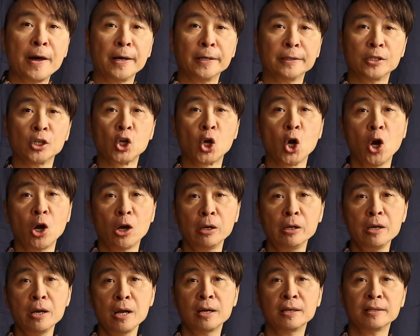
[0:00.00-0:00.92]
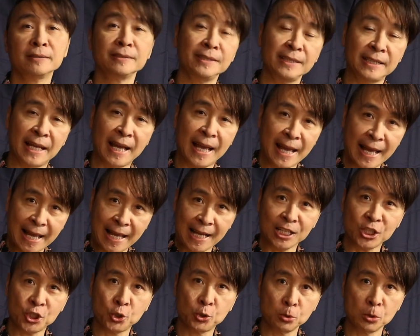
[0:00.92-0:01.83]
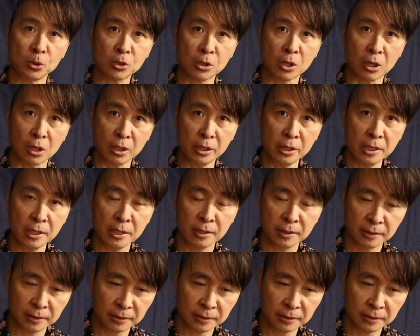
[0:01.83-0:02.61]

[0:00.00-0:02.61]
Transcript: the guard, the actual guard,